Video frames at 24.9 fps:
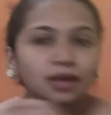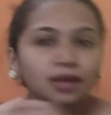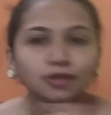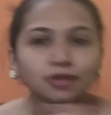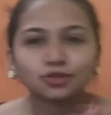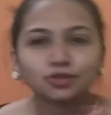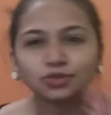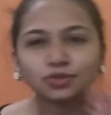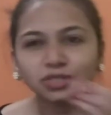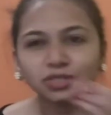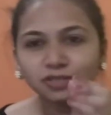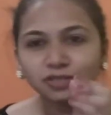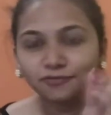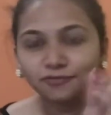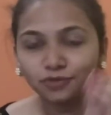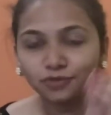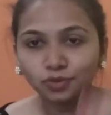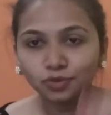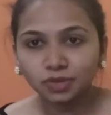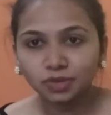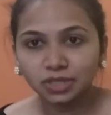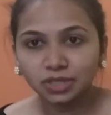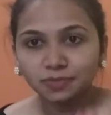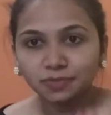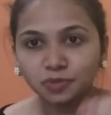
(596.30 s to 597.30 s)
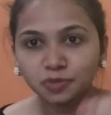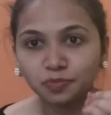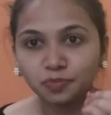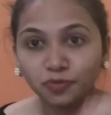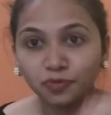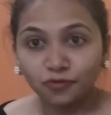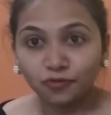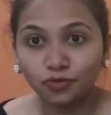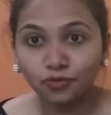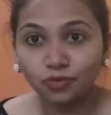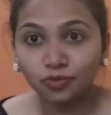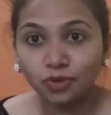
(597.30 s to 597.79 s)
So just a few tips
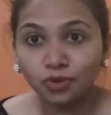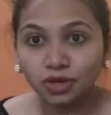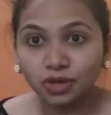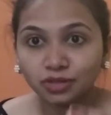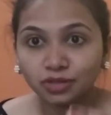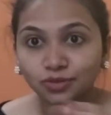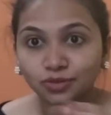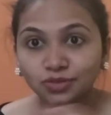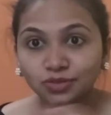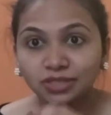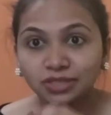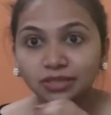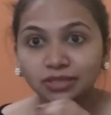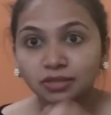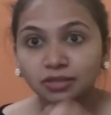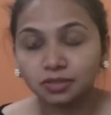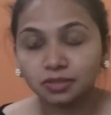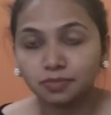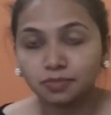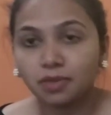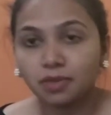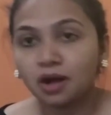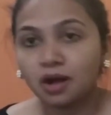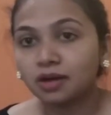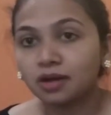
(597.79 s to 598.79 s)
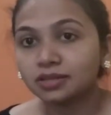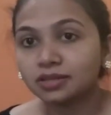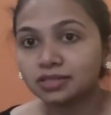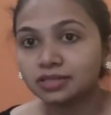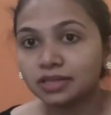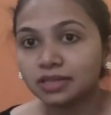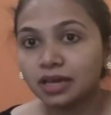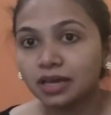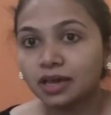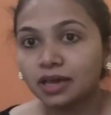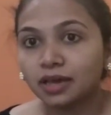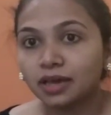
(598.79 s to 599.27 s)
before using this
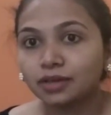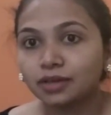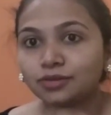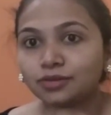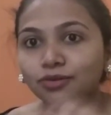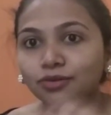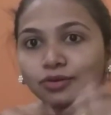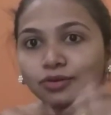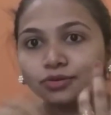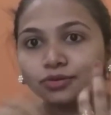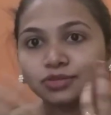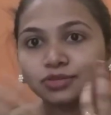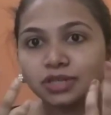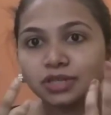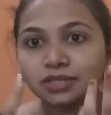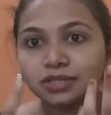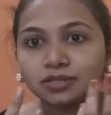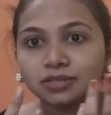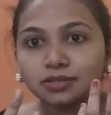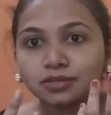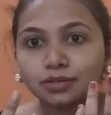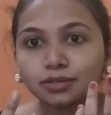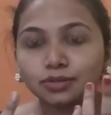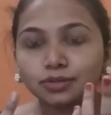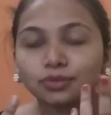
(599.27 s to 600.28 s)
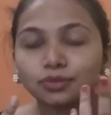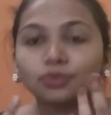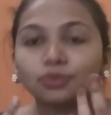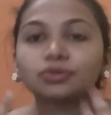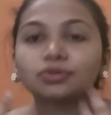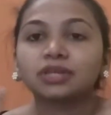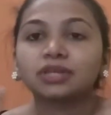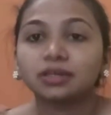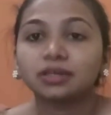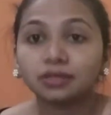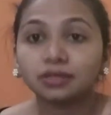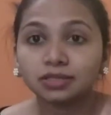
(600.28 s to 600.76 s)
mask. you're gonna just
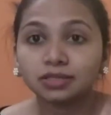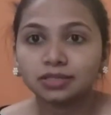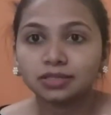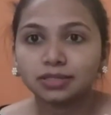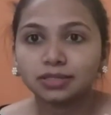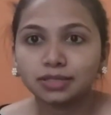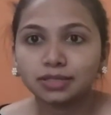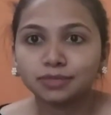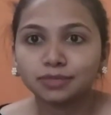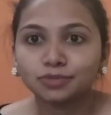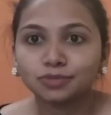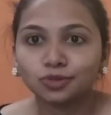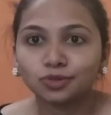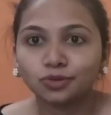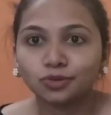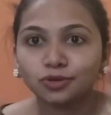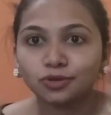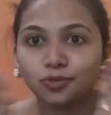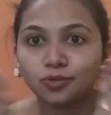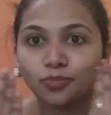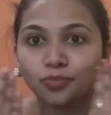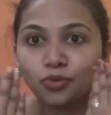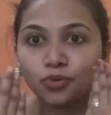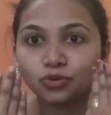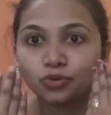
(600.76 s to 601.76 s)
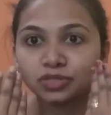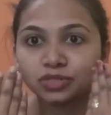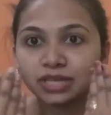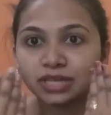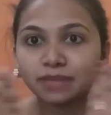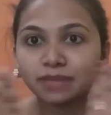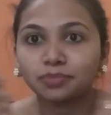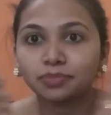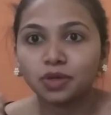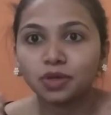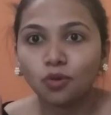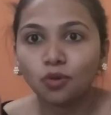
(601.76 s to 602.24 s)
take a steam so that your pores
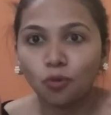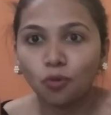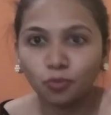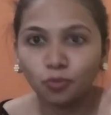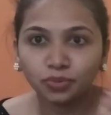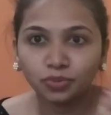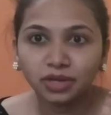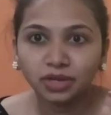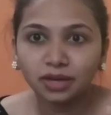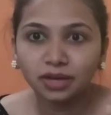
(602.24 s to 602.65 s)
can be open